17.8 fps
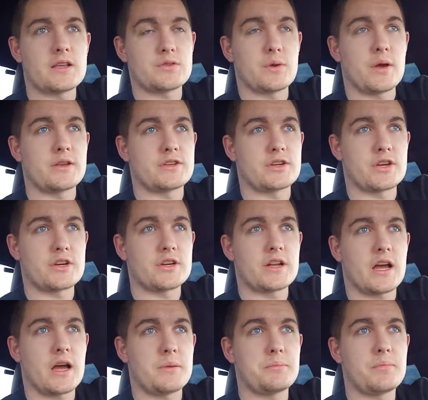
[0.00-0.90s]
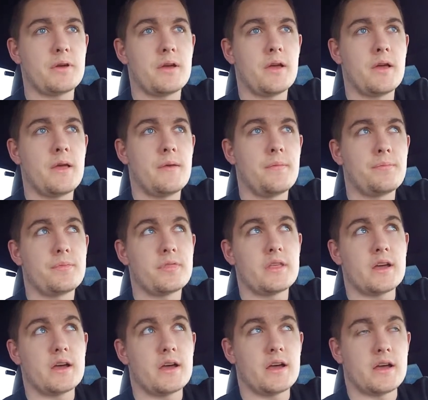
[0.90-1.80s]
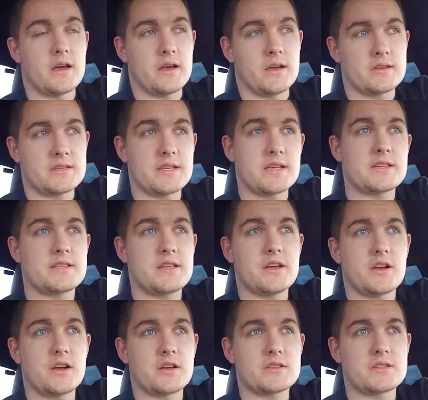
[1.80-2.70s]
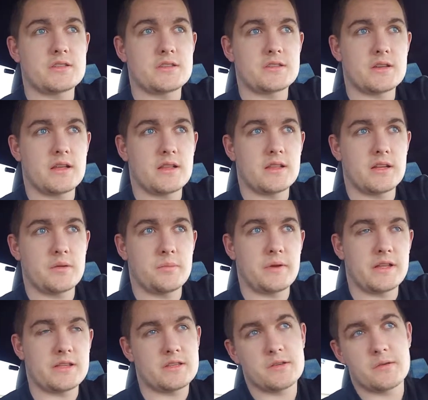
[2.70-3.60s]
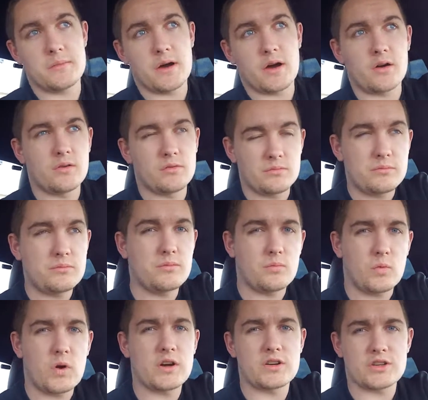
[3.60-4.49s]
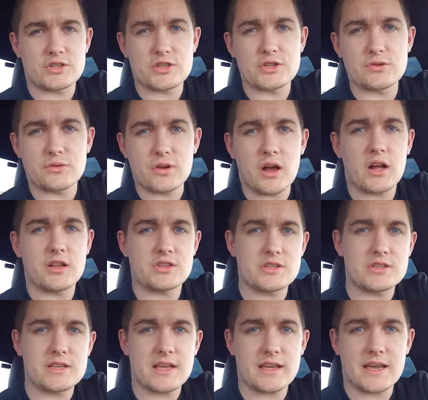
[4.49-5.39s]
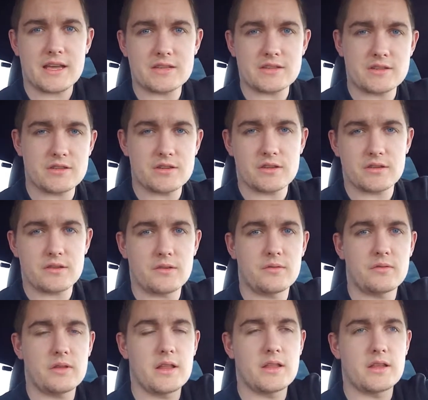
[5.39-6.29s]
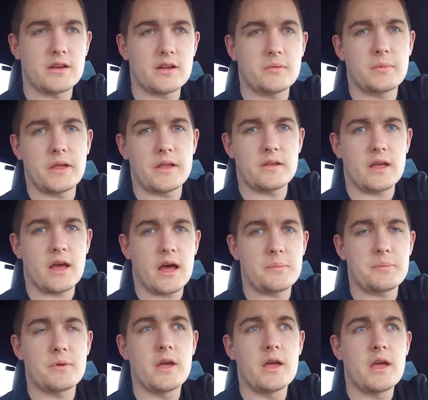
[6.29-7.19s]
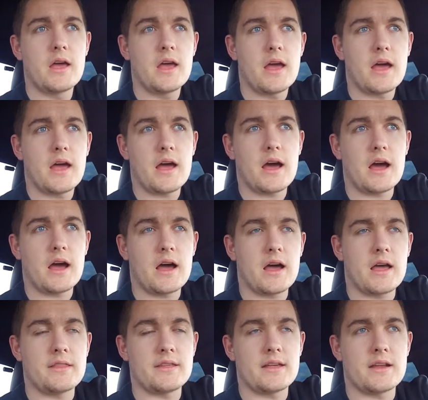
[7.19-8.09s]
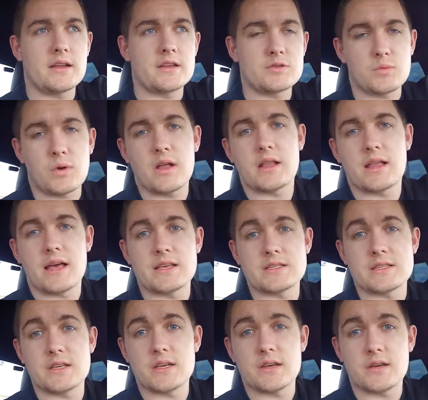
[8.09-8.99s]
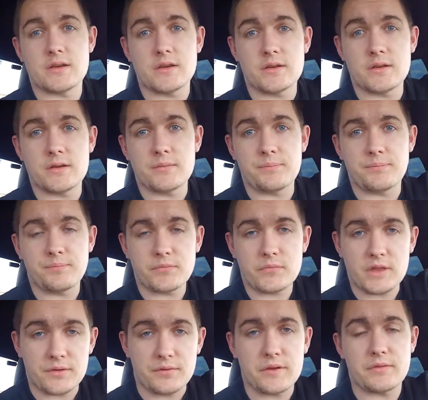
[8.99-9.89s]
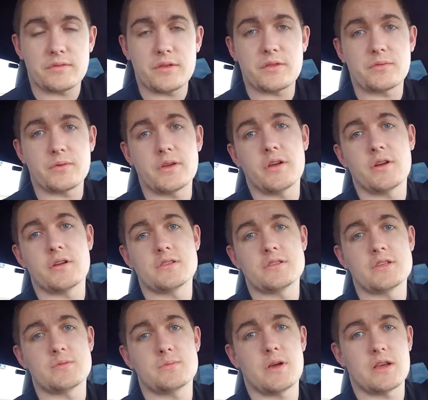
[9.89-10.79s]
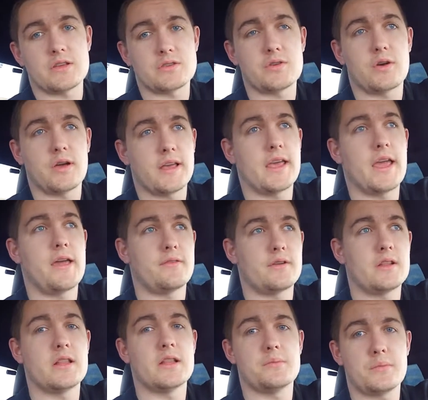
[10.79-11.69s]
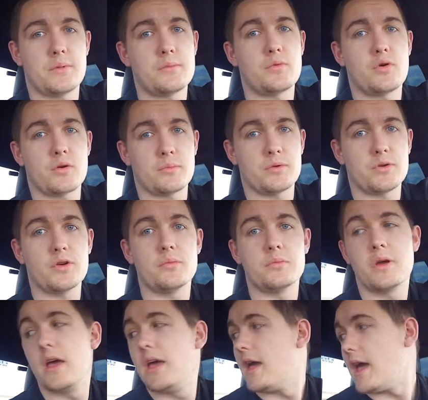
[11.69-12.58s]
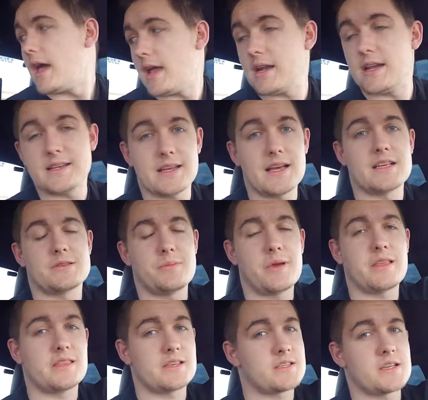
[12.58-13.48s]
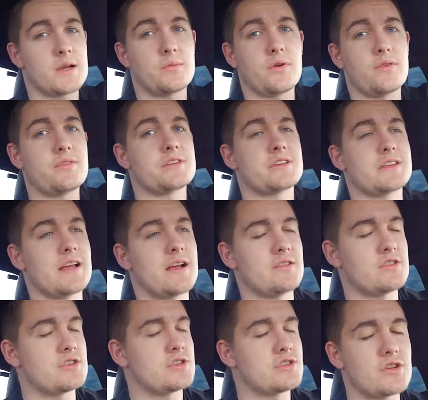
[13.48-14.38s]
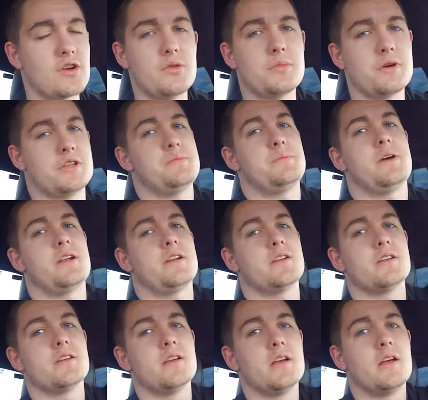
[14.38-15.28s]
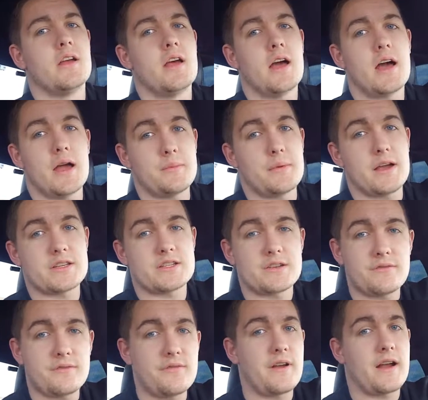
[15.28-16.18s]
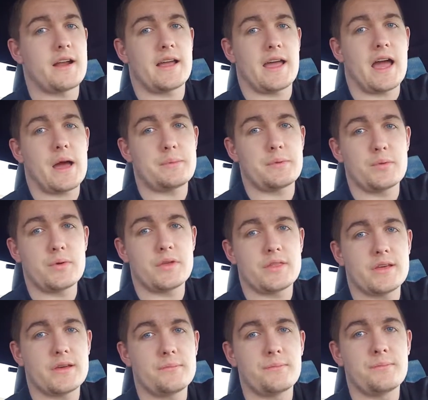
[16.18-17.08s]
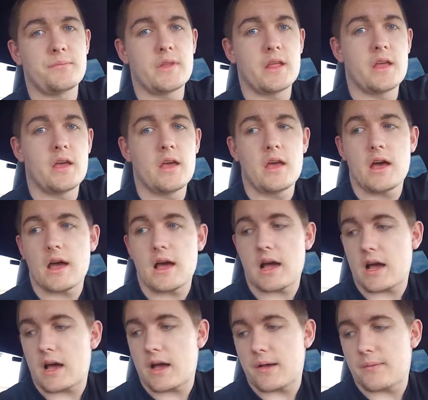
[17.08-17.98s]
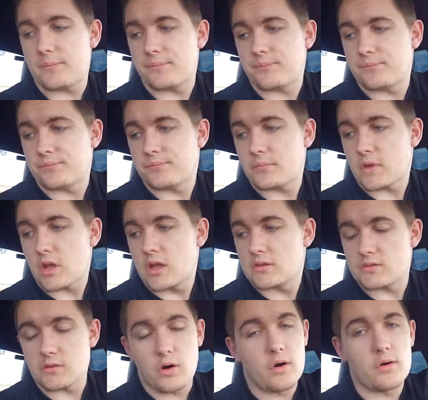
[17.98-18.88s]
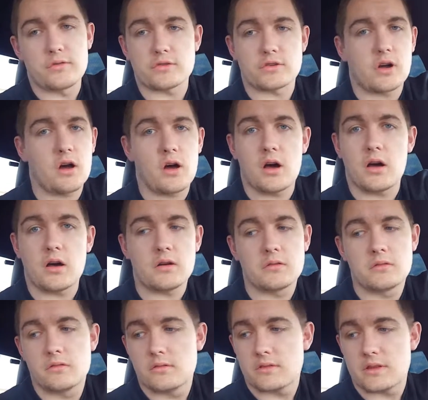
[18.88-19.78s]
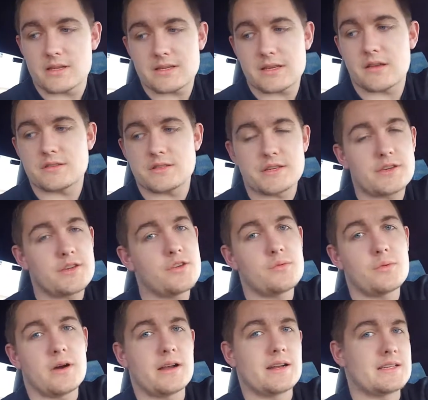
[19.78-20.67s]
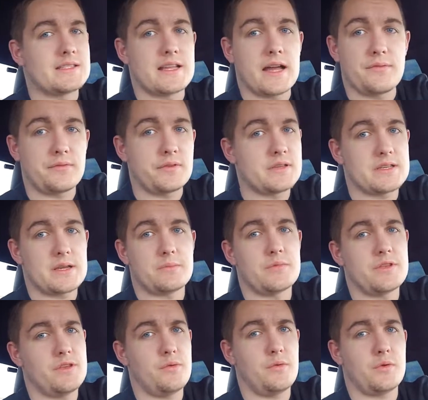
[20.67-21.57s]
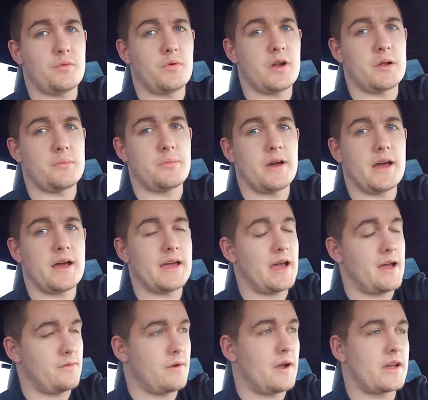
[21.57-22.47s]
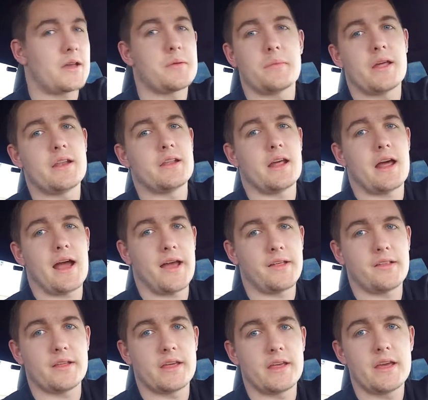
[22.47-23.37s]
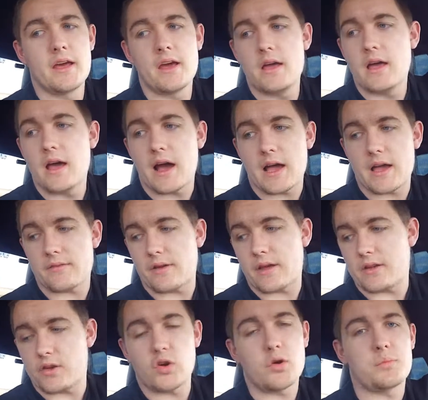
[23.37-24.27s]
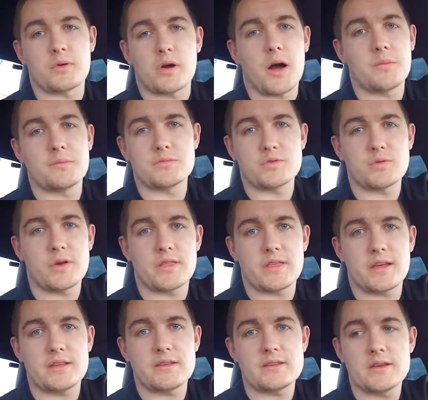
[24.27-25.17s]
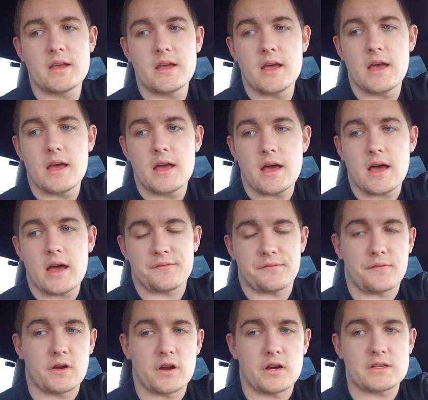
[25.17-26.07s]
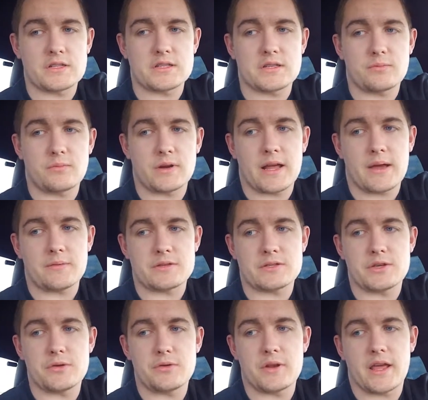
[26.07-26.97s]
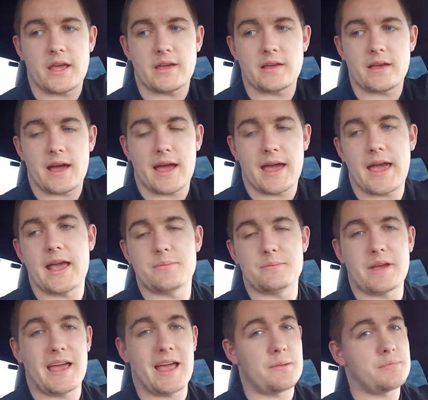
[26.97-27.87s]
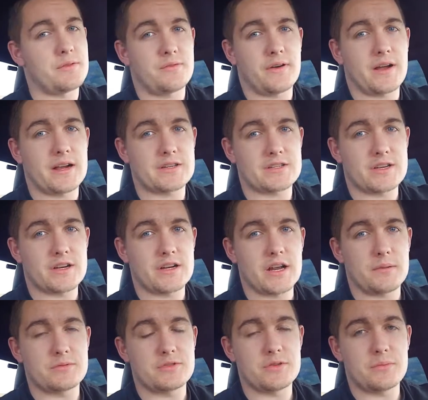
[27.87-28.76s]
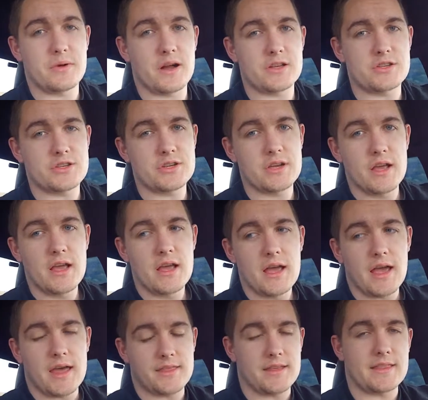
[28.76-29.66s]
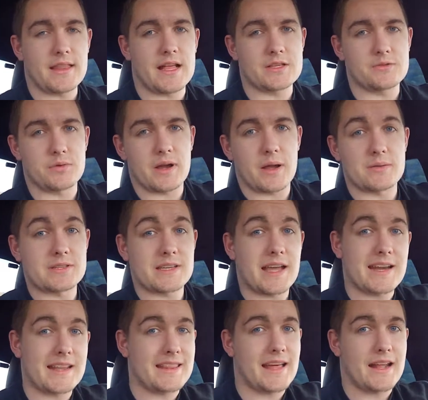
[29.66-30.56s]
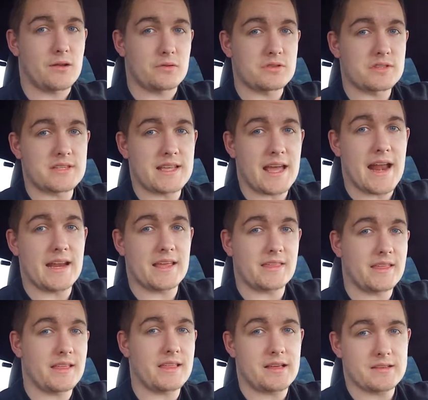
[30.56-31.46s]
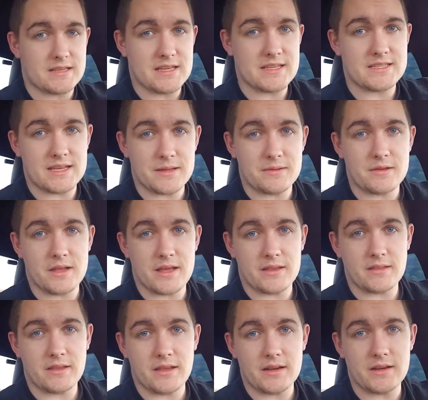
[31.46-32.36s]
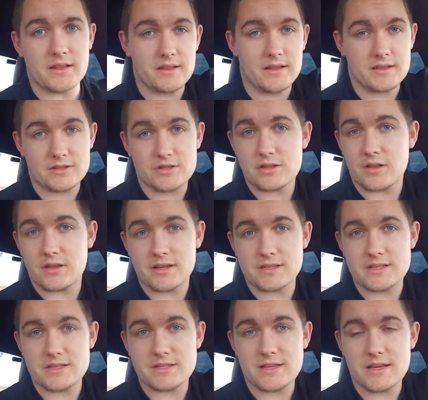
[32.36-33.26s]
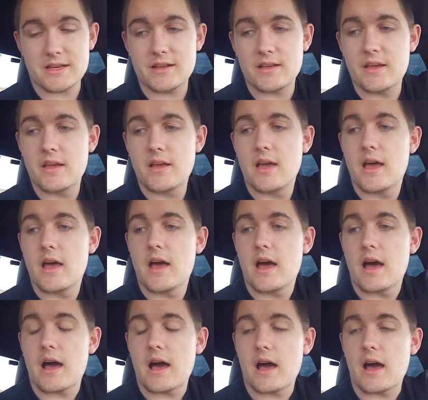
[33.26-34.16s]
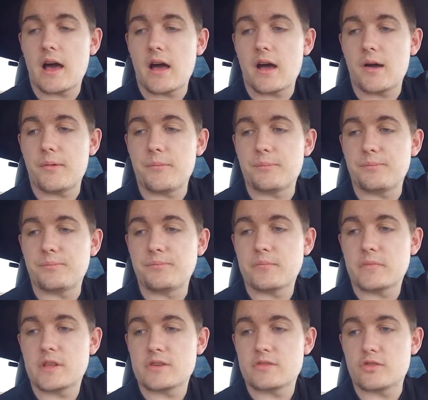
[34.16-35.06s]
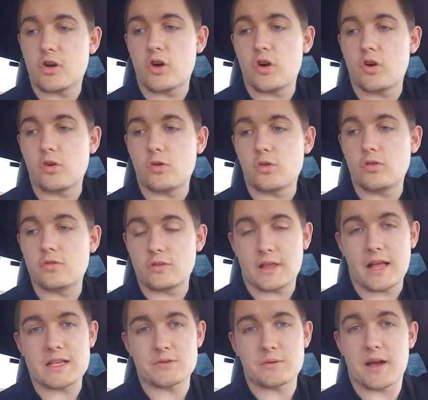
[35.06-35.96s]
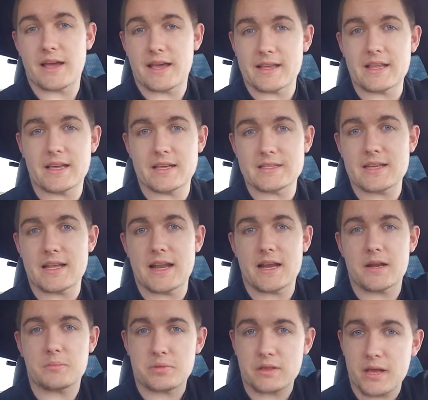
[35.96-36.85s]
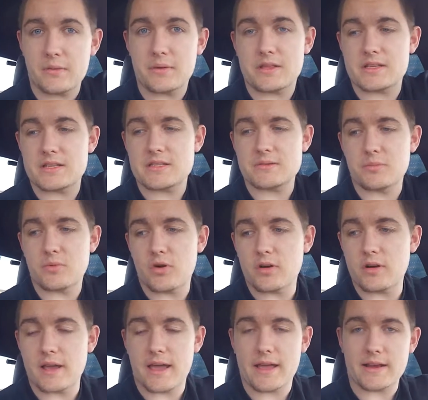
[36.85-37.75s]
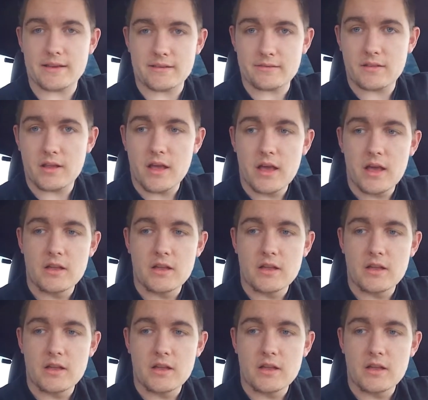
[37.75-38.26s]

So I turned up the 60 Hertz a little bit to about 1 or 2 notches, I guess, you know, a little bit up, and then as well as the 53 Hertz as well. So I gave it a little bit more boom, and it does make the subwoofer sound so much better. I'm actually very happy with them. So overall, this LCQ1 is definitely something you would want to buy. I recommend it highly. I have had no problems with it. At first, when I was tuning, I had my amplifiers turned up too much, and then that's where I was getting that whole static thing, as I said at the end of the install I just did. So that's why, like I said, I had to play with it some more and